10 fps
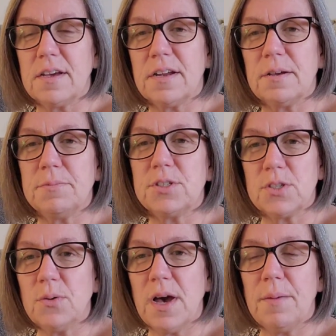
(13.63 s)
and I'm
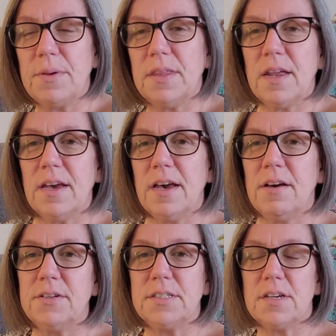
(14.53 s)
so happy that I
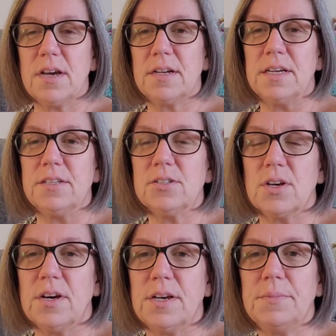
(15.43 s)
have it done in
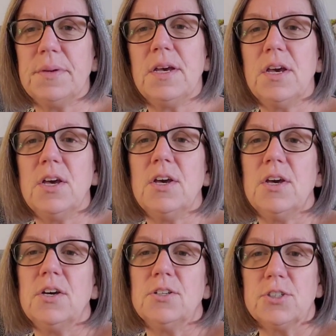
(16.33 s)
time
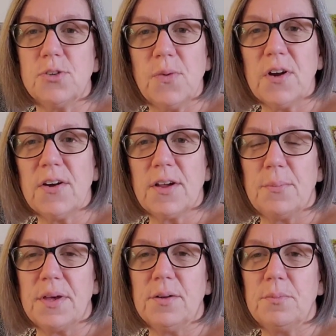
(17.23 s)
to wear it a
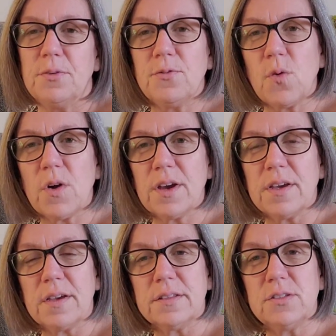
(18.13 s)
bit before
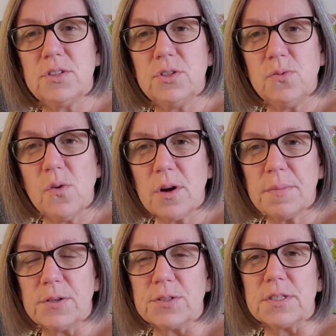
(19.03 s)
it gets too
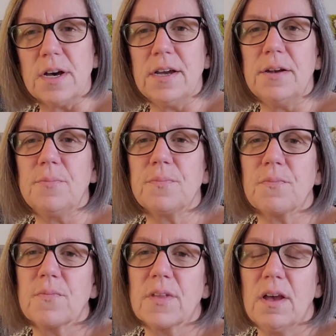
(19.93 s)
warm outside.
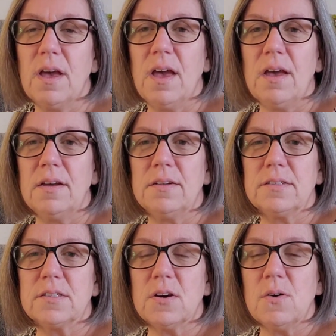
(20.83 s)

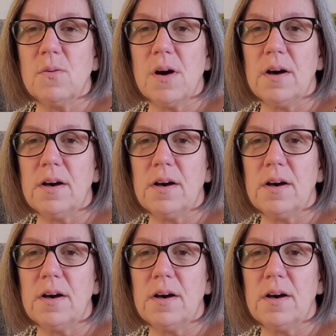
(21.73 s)
So